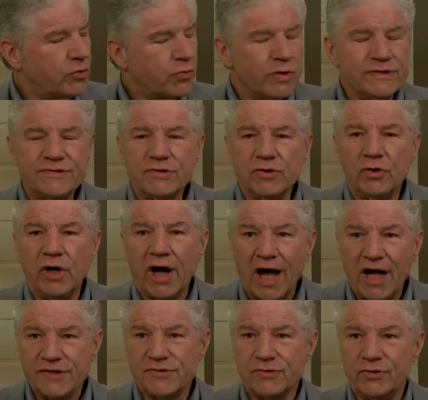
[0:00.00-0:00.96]
Crystal
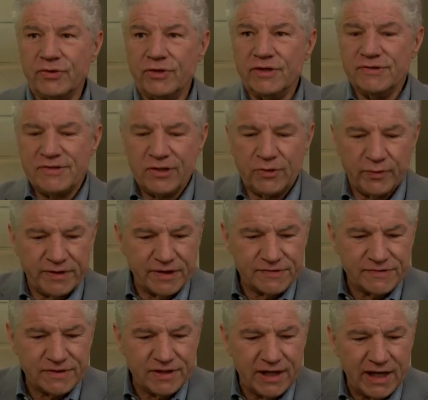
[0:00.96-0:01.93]
Gossard is here with
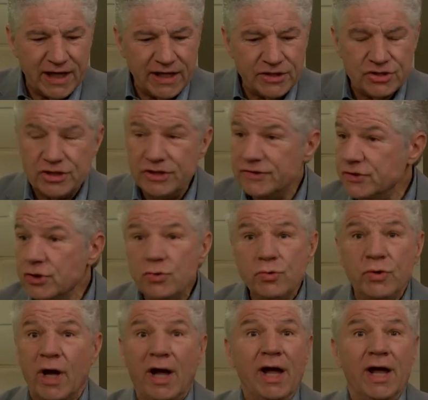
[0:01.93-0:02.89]
us today. She's
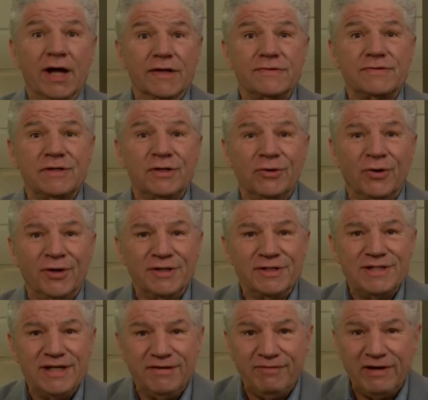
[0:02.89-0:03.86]
new to us here on
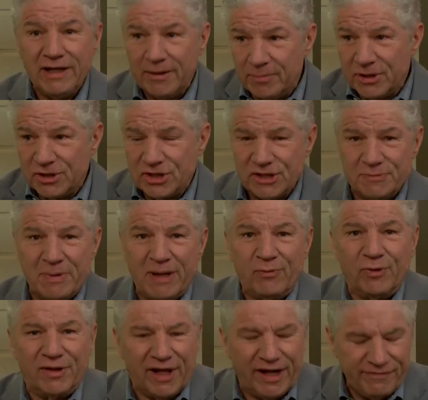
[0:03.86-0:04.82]
TV, but she's been
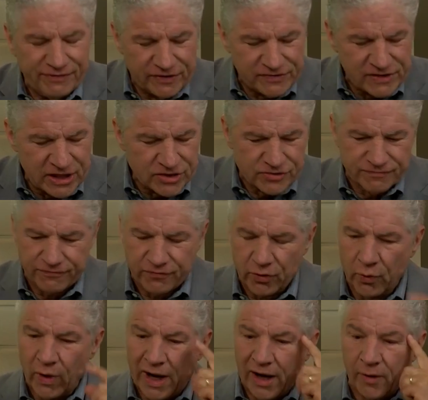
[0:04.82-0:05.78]
with Life Extension
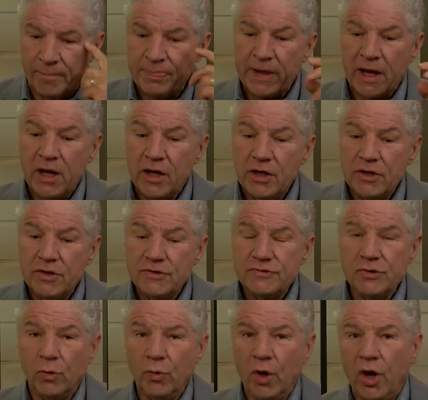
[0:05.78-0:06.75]
for a while
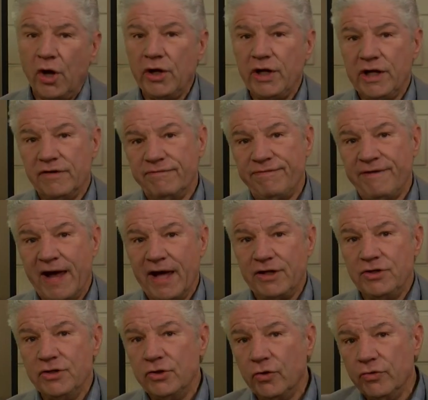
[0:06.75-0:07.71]
so long, in
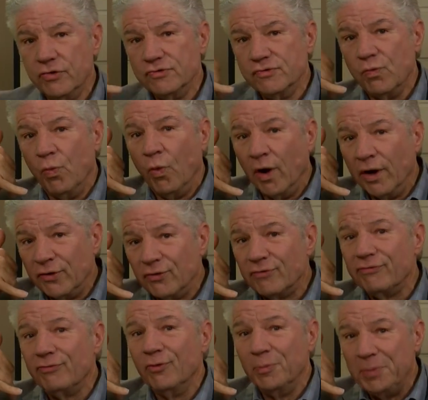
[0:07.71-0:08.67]
fact, you know those
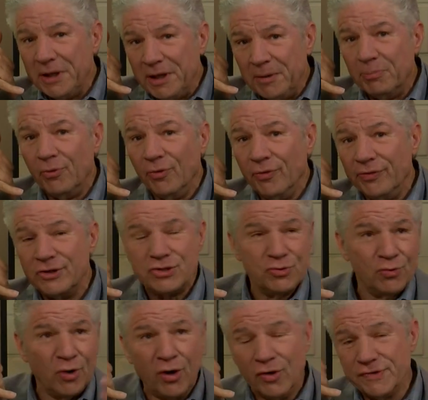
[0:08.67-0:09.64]
wonderful people that
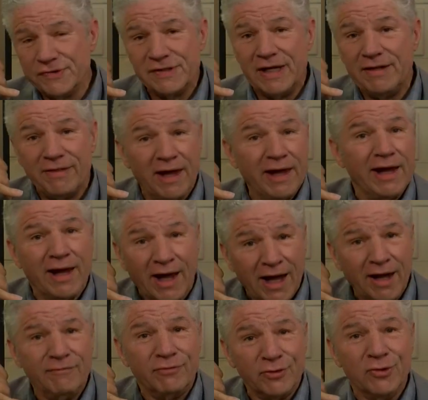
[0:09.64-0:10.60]
you all say, thank
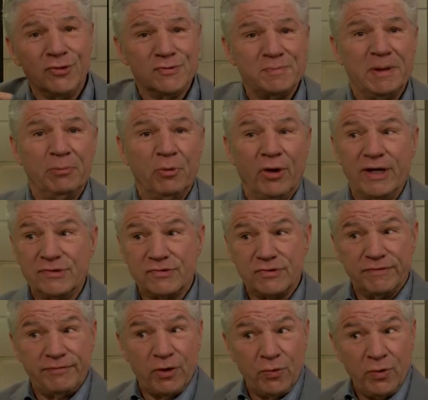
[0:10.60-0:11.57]
God for those people who
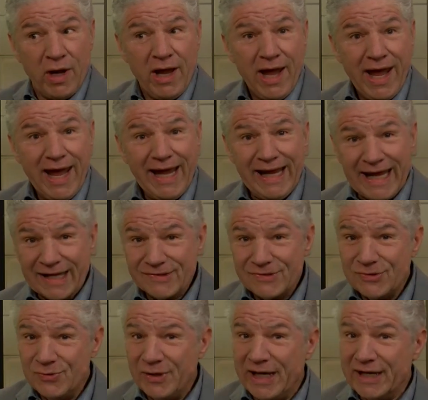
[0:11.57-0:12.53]
answer the phone?
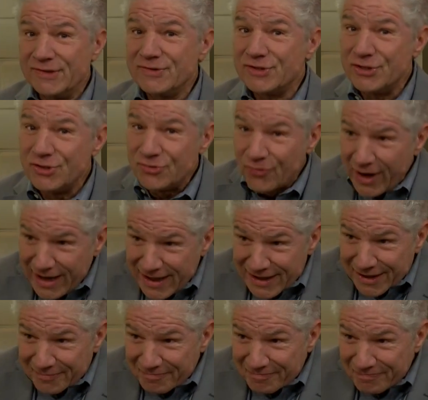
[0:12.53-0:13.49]
Guess who gets to
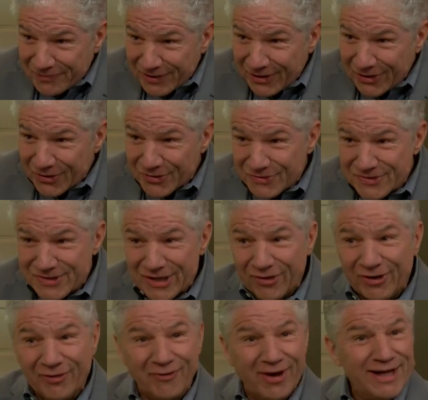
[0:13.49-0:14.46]
train them? You're
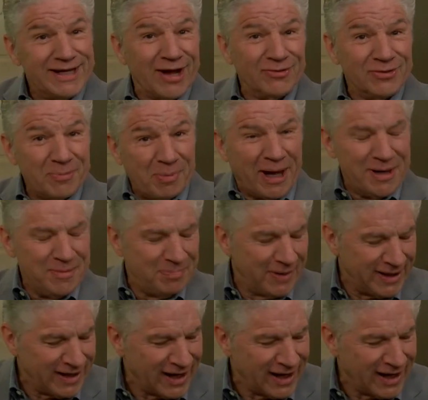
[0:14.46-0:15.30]
staring right down the pipe at